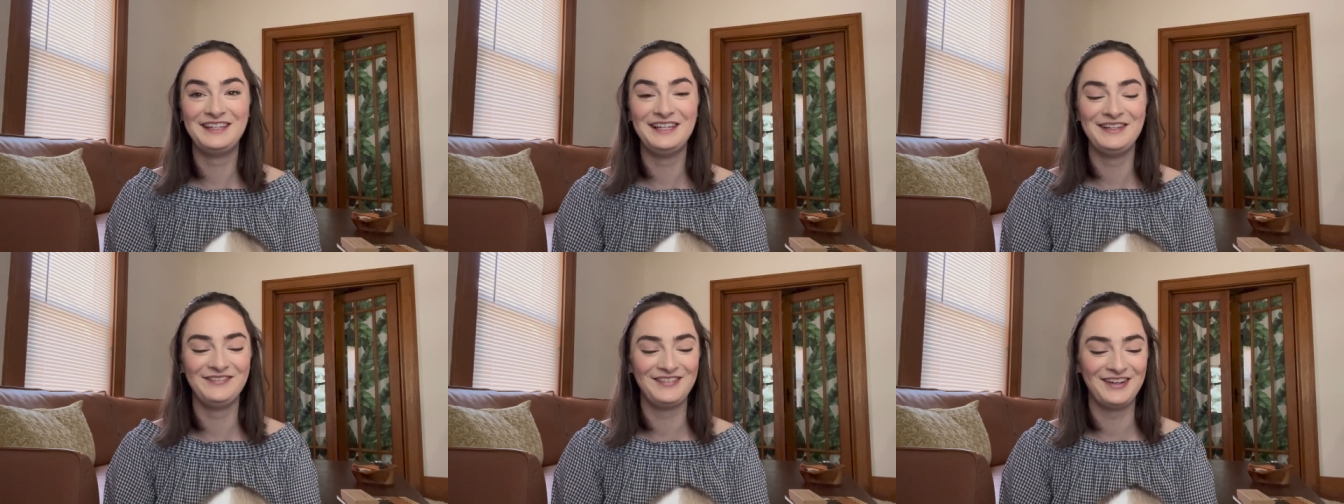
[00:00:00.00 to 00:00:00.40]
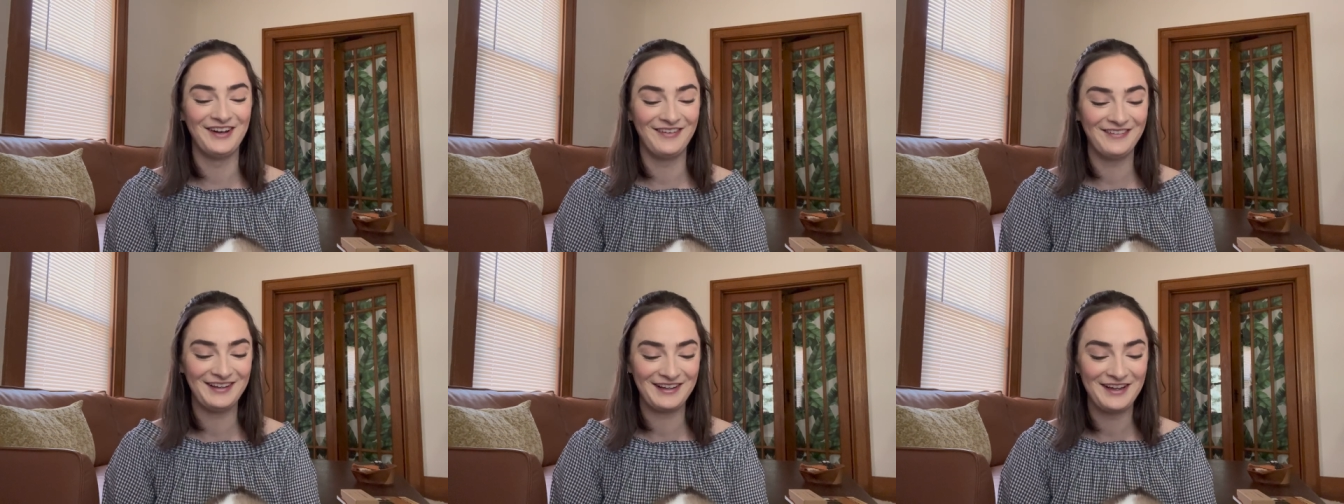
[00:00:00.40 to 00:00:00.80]
keep
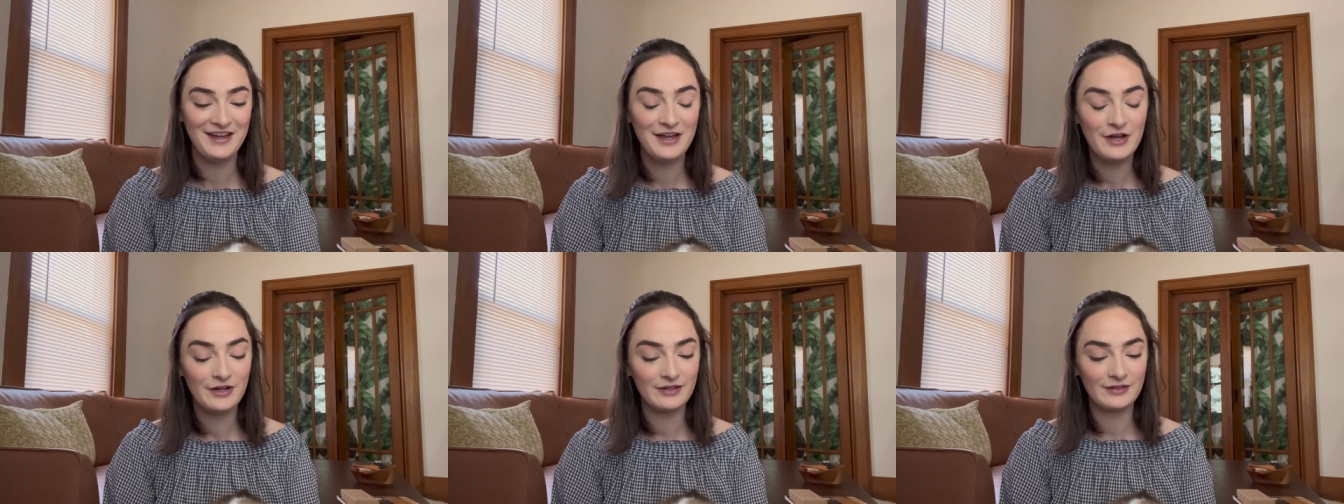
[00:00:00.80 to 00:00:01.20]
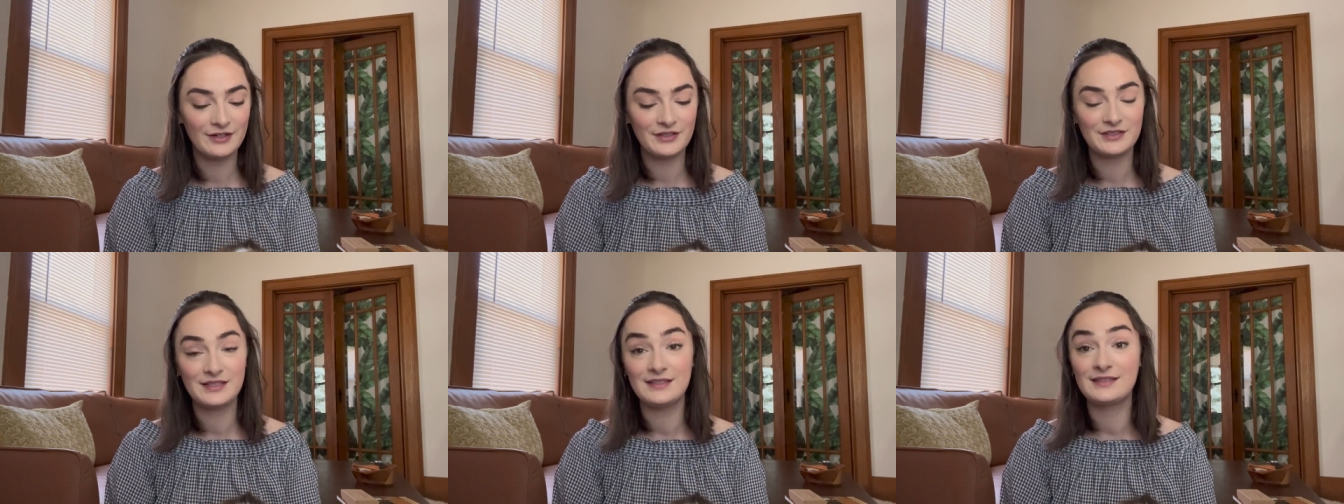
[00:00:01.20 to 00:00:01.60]
going or
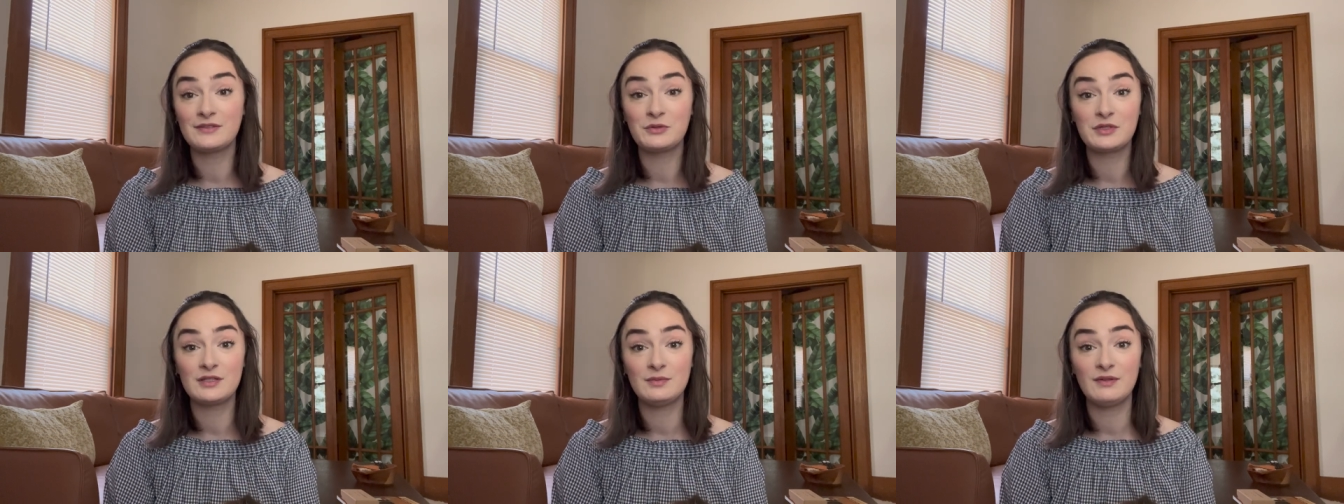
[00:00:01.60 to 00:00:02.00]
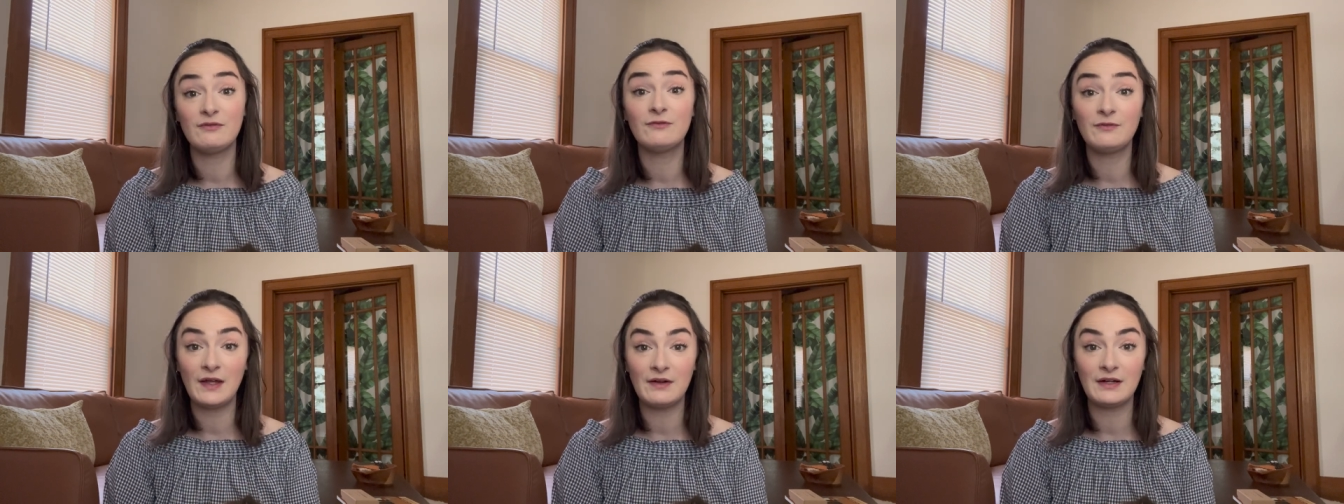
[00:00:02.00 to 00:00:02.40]
else he's going to be
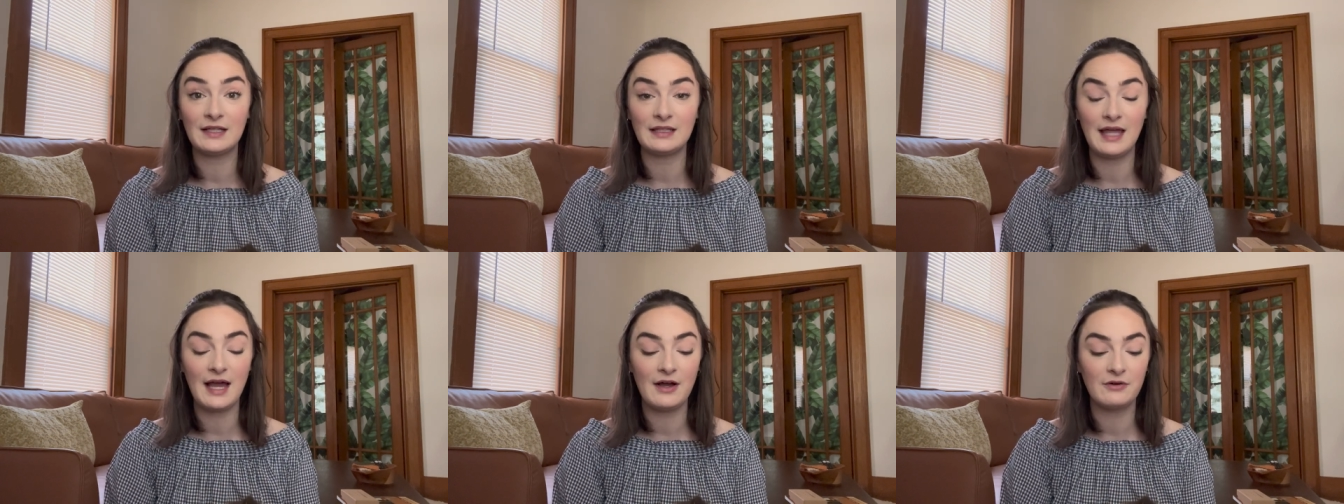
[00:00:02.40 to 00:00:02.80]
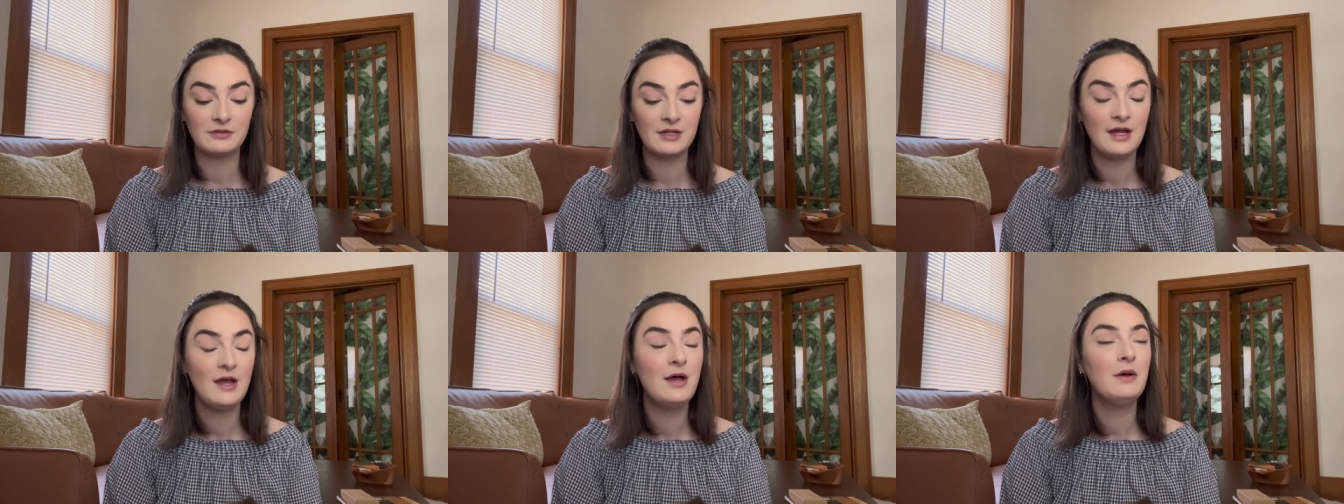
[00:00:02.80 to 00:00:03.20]
very loud.
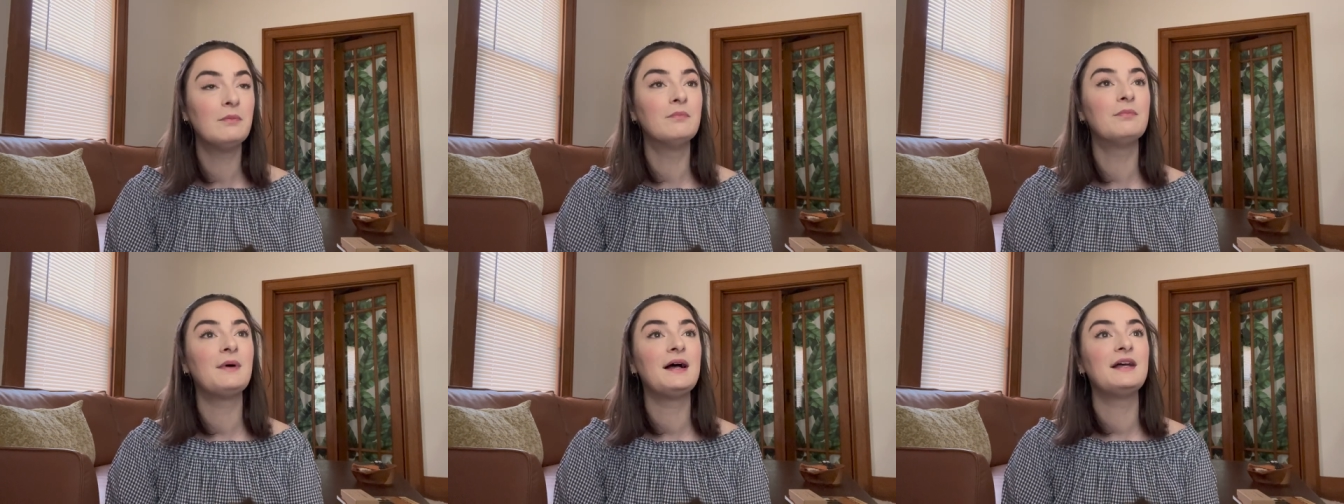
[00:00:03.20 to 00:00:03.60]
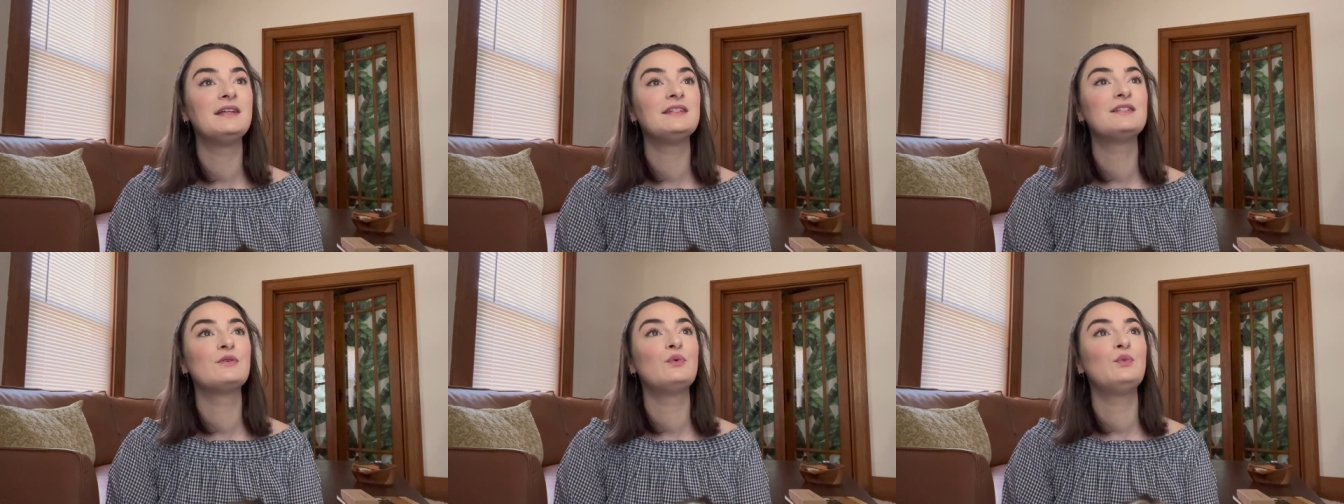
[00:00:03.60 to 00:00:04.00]

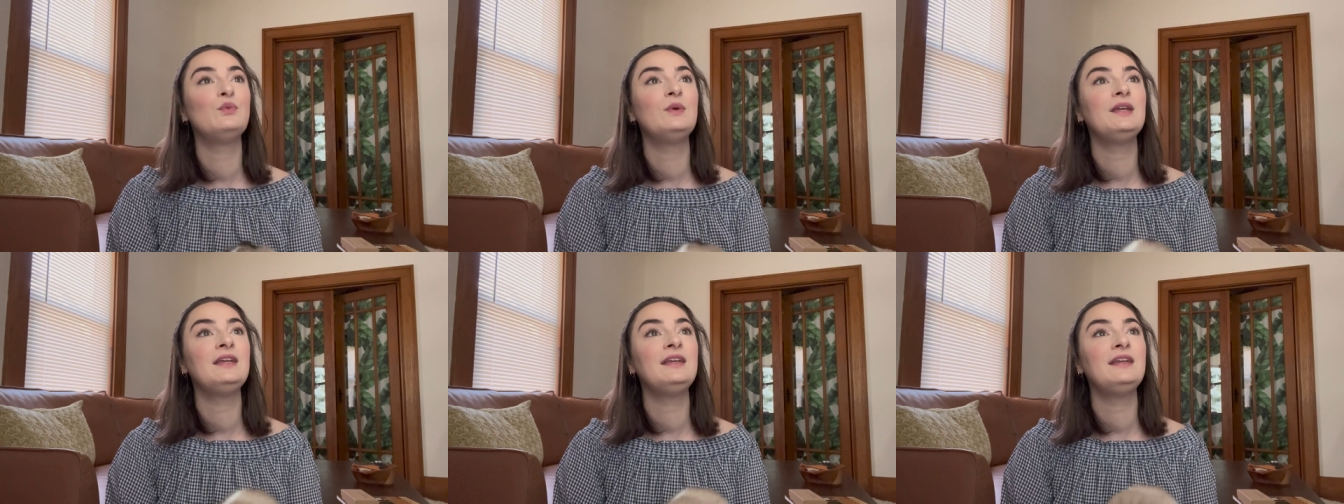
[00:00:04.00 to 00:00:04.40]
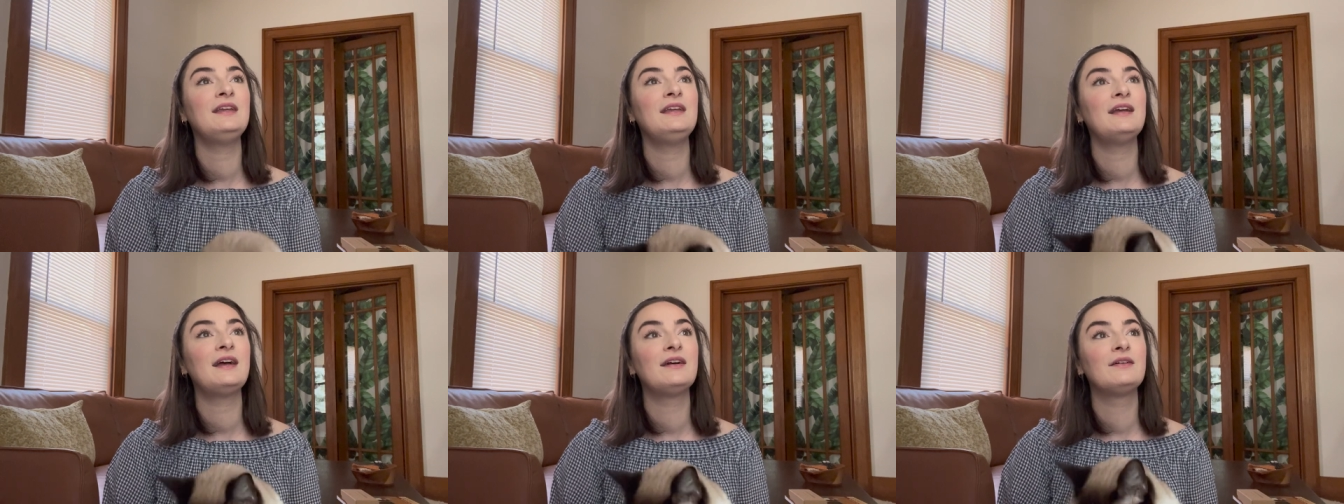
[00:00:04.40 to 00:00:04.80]
But we,